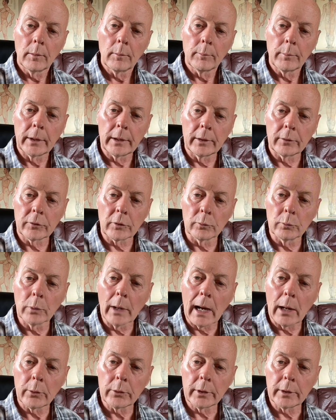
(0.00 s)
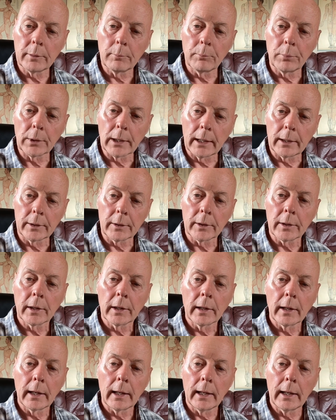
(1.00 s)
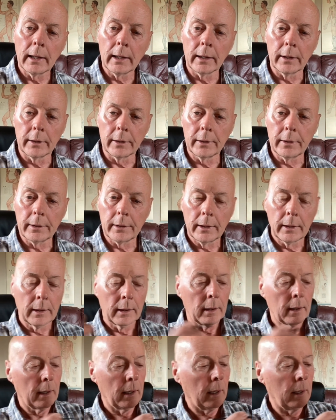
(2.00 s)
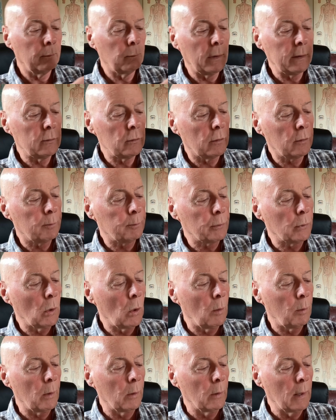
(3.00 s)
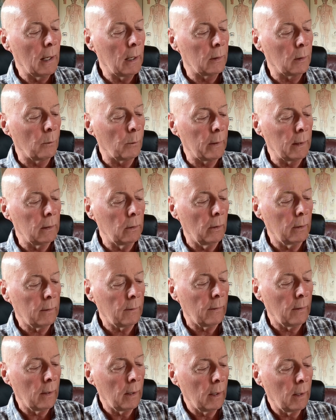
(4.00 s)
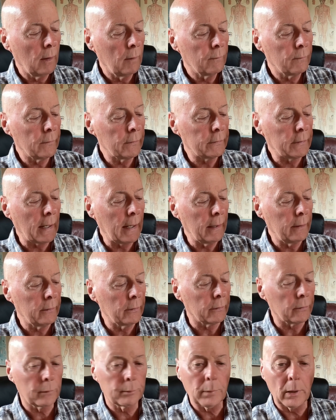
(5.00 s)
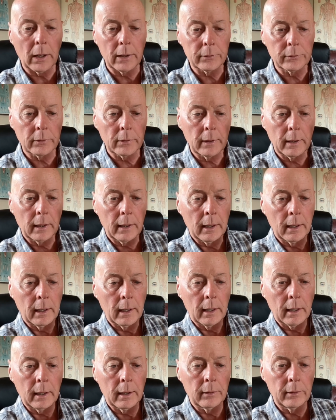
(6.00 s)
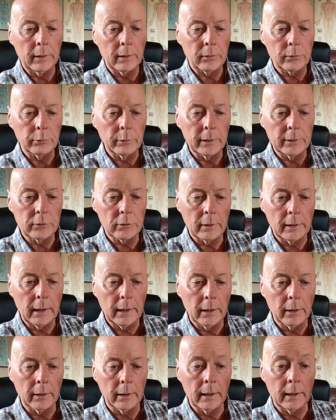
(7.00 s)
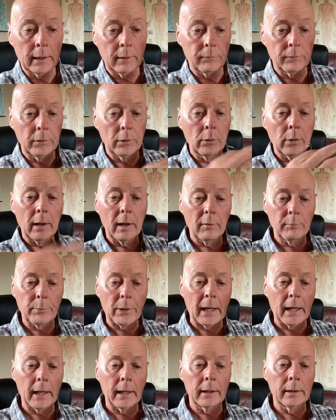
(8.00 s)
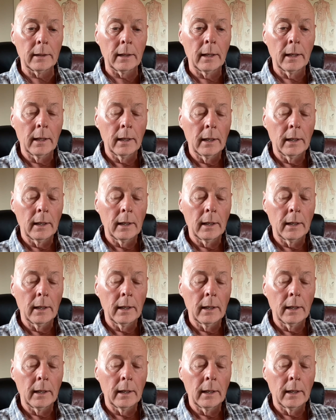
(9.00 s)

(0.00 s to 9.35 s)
but it's a rounded, blunt end, and we just probe around and we look for tender spots in this region here. And if you have pain